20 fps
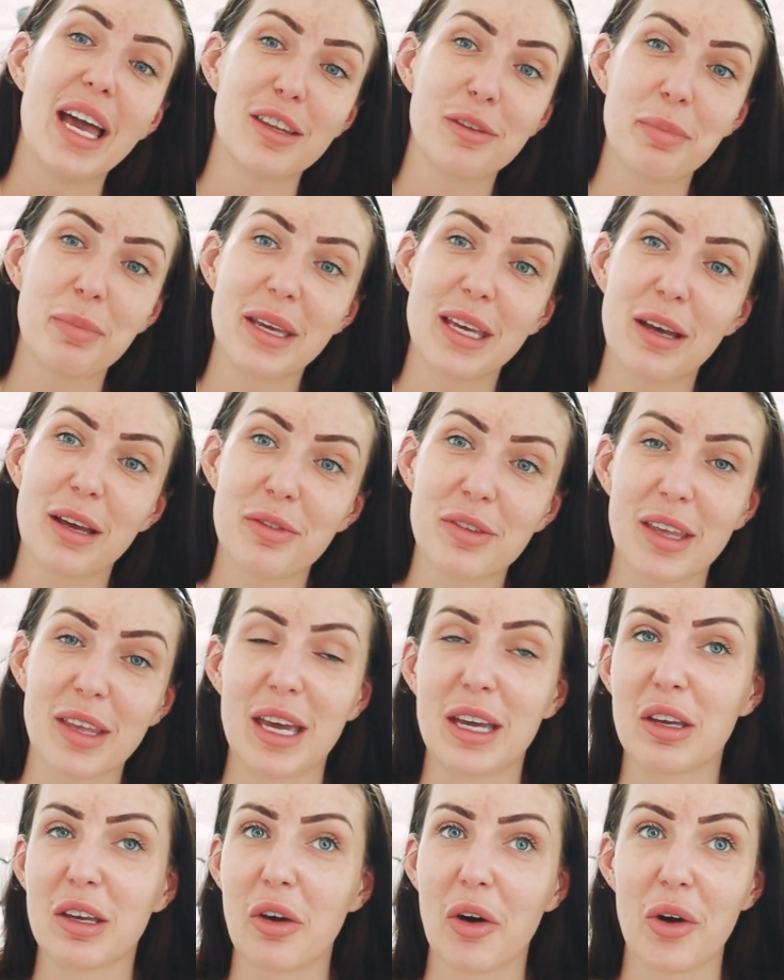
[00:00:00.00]
SPFs
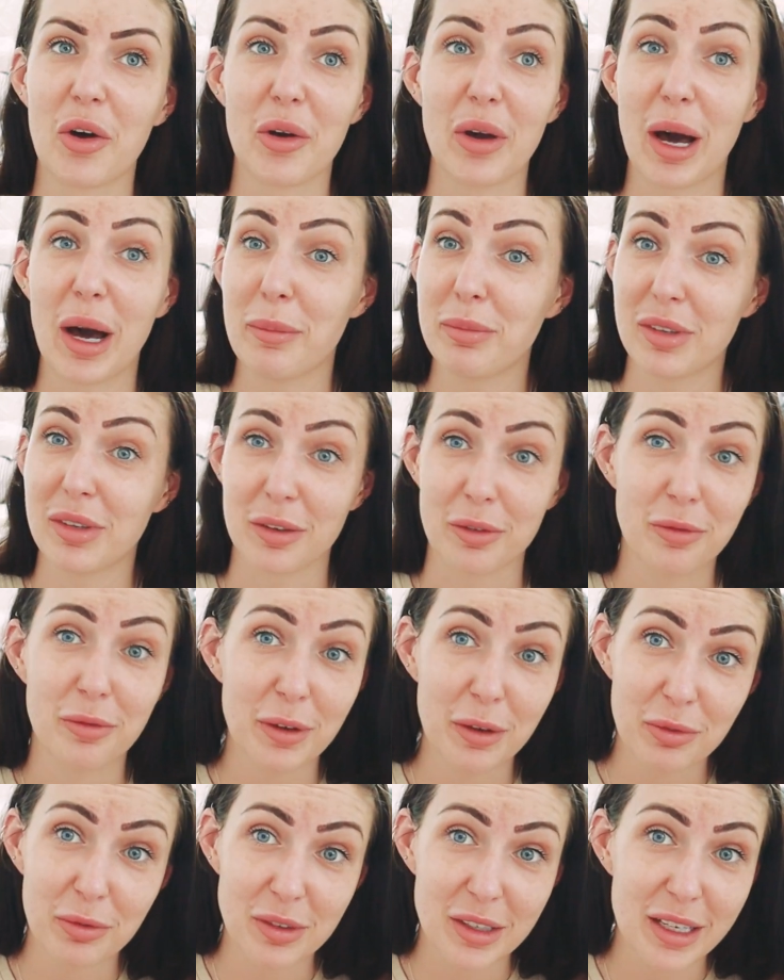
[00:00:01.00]
can go up to
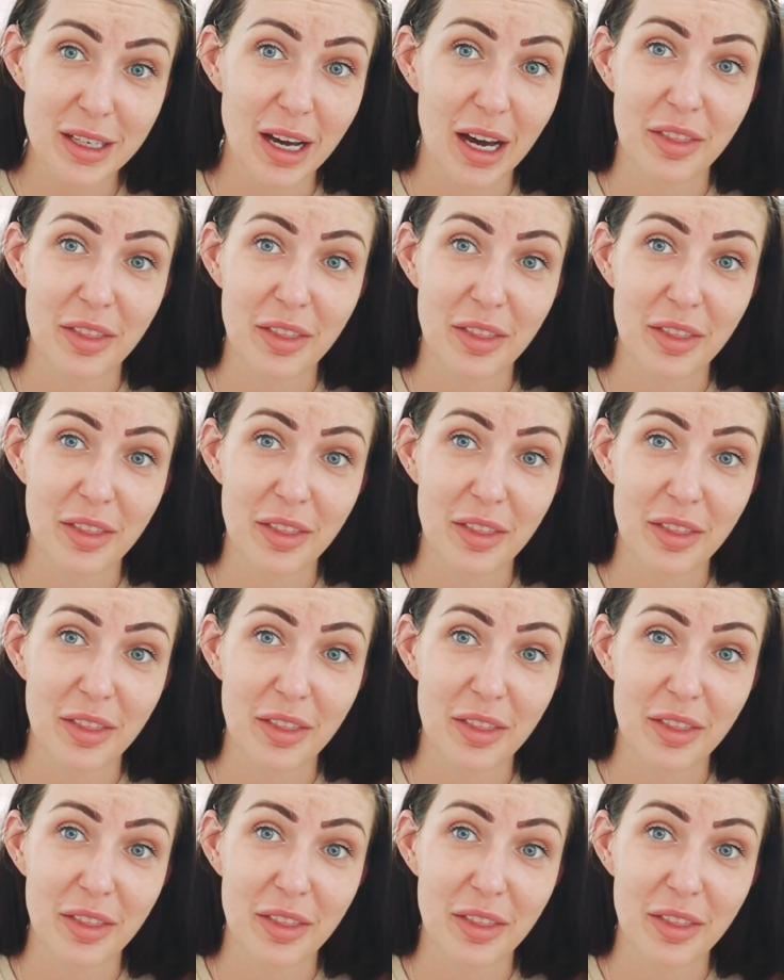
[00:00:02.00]
50.